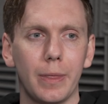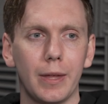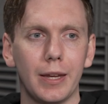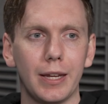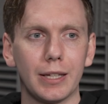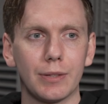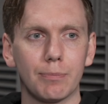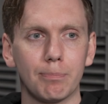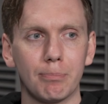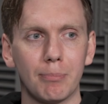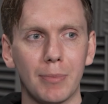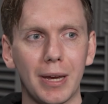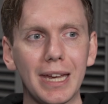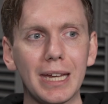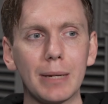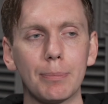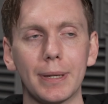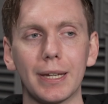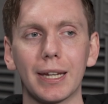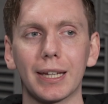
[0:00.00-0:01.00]
it
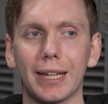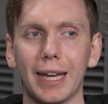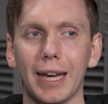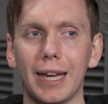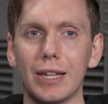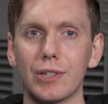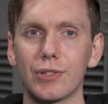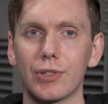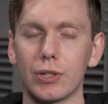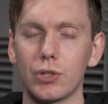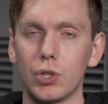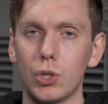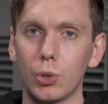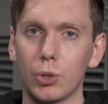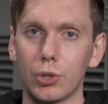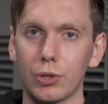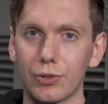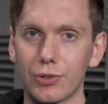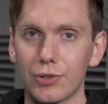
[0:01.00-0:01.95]
may be a case that you can